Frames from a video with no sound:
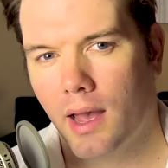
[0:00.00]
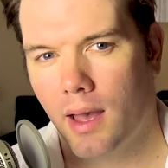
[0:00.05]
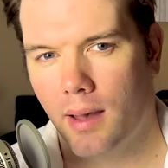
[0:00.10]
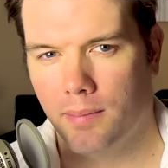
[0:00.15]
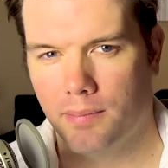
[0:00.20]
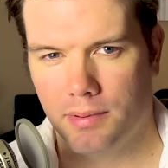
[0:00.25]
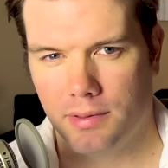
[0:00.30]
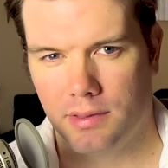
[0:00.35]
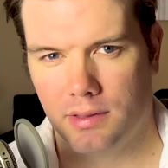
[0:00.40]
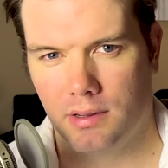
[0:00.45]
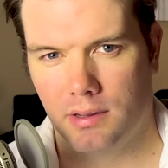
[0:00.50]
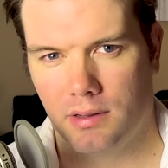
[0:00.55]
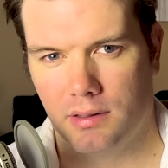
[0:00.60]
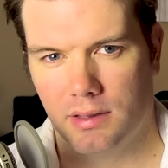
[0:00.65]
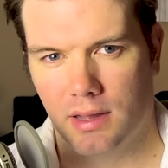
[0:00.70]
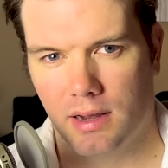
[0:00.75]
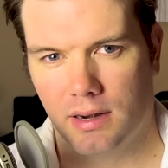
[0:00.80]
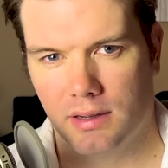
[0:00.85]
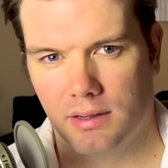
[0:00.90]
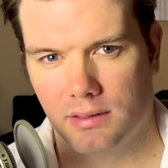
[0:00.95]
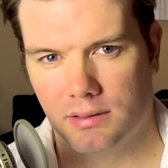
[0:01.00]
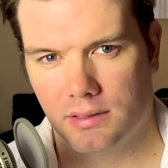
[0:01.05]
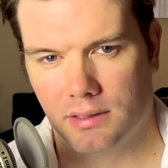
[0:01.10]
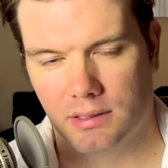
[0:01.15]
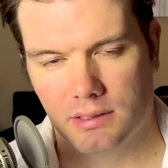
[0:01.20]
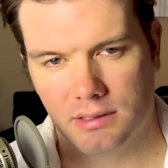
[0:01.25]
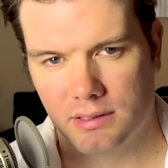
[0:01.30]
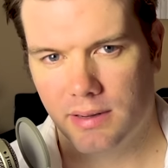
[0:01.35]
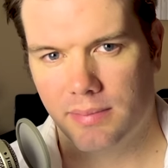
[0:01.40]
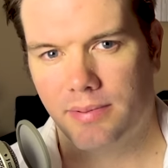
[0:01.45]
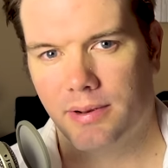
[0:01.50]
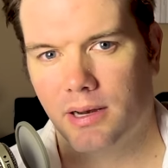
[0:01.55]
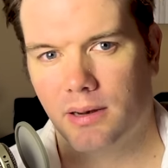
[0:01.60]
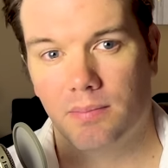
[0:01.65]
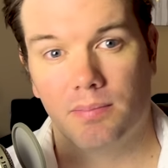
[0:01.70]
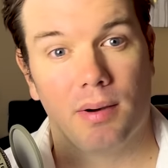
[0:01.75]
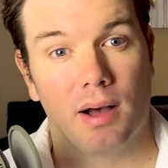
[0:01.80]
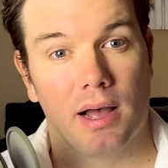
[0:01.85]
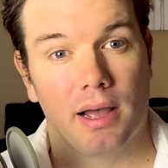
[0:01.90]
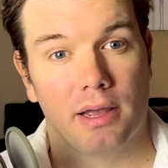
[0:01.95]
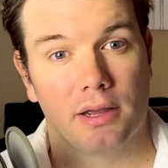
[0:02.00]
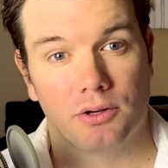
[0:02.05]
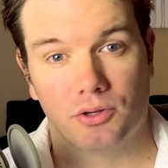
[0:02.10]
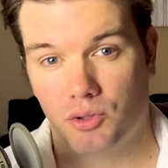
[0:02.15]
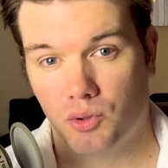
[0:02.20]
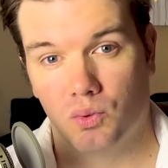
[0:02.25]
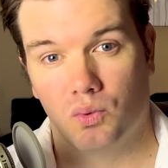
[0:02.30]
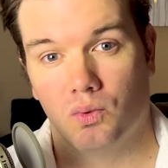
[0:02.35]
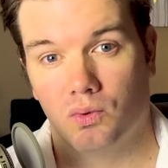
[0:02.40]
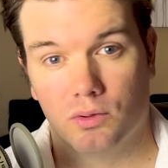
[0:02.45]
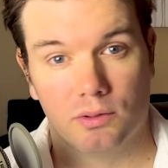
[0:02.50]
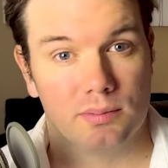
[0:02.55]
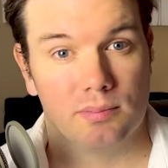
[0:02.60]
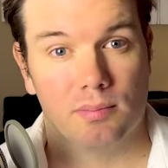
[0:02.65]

empathy that is exhibited by Jewel's